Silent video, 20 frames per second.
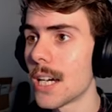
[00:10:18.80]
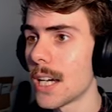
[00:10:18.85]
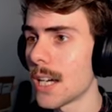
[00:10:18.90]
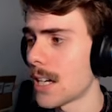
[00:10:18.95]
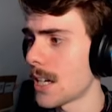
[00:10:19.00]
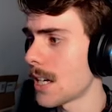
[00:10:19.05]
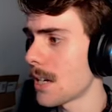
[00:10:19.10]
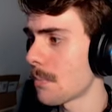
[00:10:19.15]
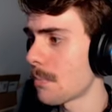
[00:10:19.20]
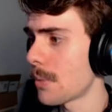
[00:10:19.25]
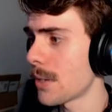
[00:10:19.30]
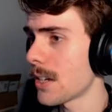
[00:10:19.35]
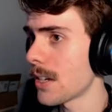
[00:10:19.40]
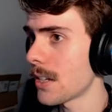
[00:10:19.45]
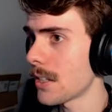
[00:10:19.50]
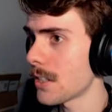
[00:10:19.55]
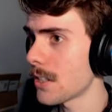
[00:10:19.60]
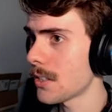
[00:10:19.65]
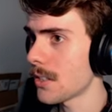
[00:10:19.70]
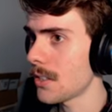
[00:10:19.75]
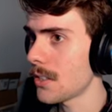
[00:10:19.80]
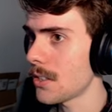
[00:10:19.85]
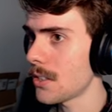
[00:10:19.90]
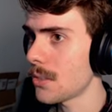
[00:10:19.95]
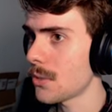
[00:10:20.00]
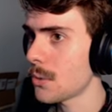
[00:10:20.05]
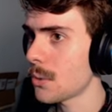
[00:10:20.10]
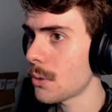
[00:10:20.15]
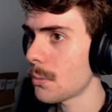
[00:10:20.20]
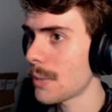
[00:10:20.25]
uh, but
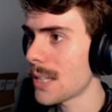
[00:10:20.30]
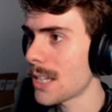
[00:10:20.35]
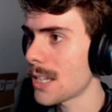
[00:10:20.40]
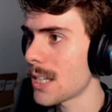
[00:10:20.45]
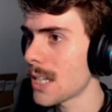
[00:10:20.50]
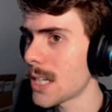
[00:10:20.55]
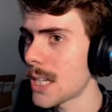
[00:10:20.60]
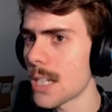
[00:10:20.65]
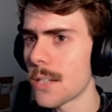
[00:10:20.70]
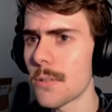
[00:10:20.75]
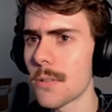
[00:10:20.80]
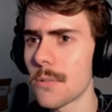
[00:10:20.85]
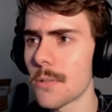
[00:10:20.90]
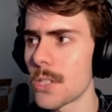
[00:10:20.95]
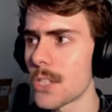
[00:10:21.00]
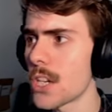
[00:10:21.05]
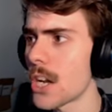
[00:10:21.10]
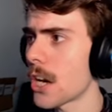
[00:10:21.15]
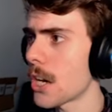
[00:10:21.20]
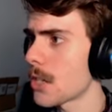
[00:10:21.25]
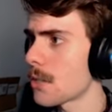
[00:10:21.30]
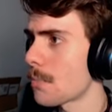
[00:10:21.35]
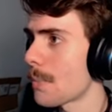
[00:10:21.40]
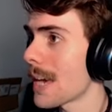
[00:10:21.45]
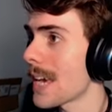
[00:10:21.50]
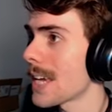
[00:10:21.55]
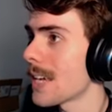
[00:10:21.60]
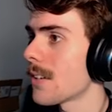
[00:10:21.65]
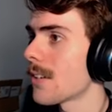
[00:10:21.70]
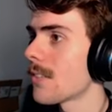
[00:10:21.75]
you will be nerd
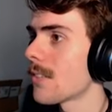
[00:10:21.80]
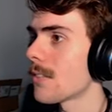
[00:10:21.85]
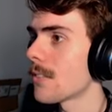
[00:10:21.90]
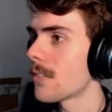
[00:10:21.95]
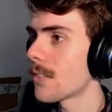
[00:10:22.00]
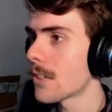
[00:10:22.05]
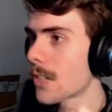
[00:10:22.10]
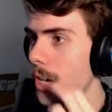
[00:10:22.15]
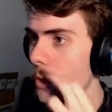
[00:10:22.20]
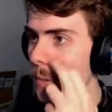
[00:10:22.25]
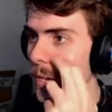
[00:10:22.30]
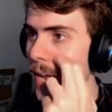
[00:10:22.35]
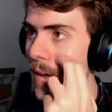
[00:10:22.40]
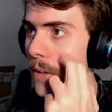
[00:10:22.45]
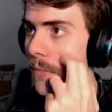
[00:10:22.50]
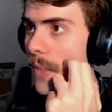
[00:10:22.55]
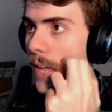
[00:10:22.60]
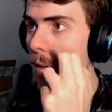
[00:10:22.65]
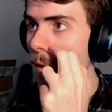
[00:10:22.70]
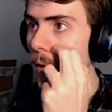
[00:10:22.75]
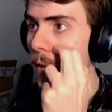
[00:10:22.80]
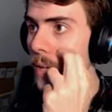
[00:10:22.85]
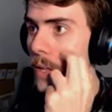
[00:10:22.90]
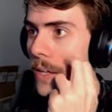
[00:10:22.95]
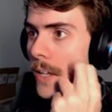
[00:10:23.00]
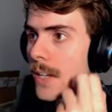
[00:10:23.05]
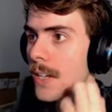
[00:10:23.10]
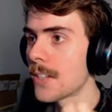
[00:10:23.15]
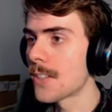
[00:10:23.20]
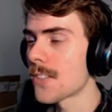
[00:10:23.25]
bait going out there.
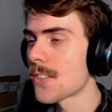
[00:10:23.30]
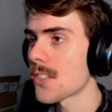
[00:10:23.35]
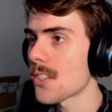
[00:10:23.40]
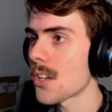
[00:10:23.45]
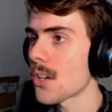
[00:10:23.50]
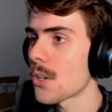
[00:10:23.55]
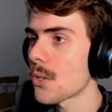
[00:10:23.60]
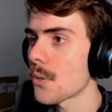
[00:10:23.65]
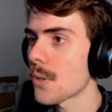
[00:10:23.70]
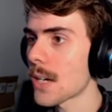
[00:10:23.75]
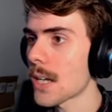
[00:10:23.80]
So